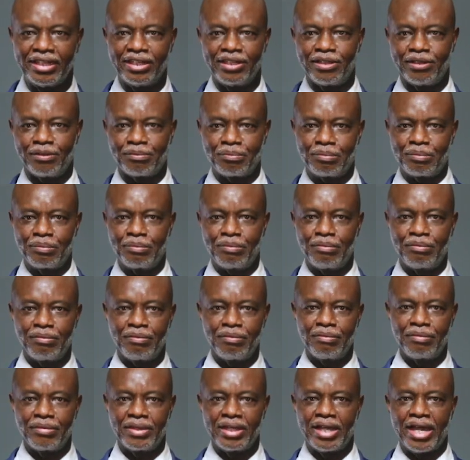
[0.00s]
in Ghana.
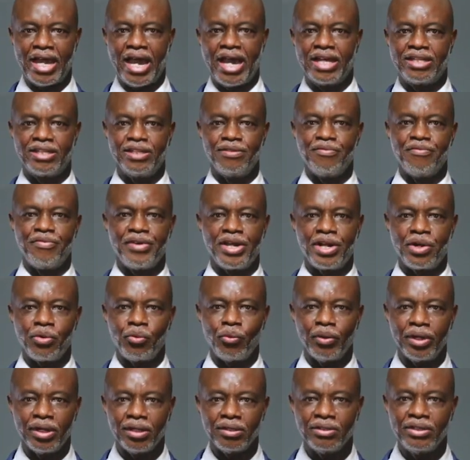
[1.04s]
I did very
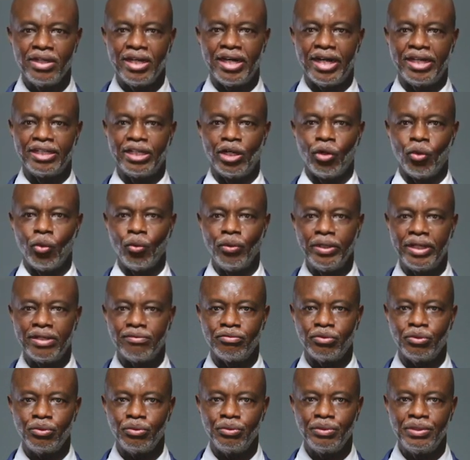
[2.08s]
well at the O
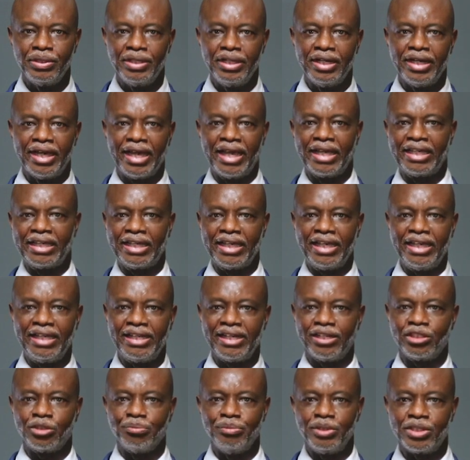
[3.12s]
level and
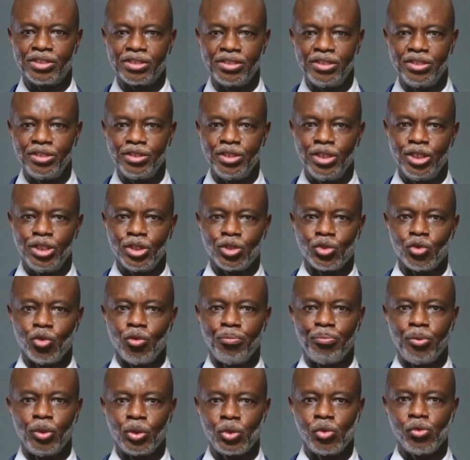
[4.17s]
gained admission
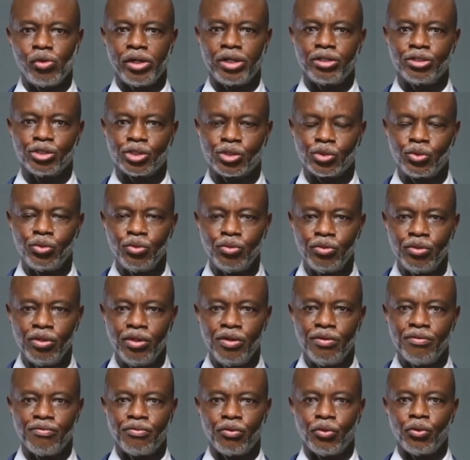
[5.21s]
to Opokuwari
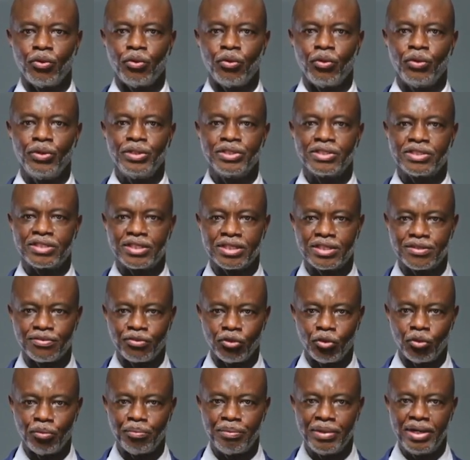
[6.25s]
School for
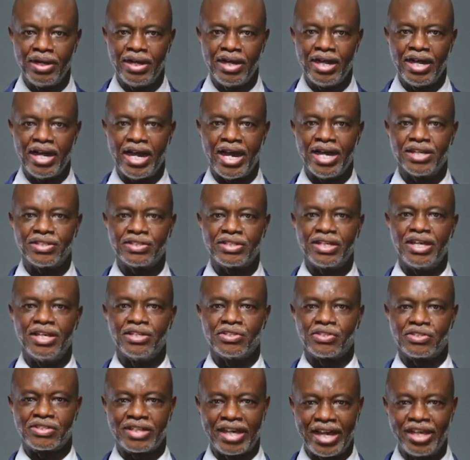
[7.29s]
sixth form as
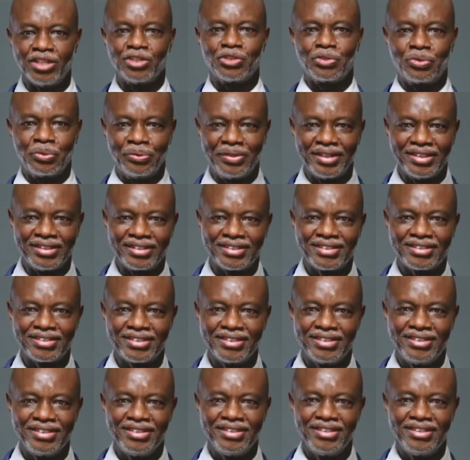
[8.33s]
a science student.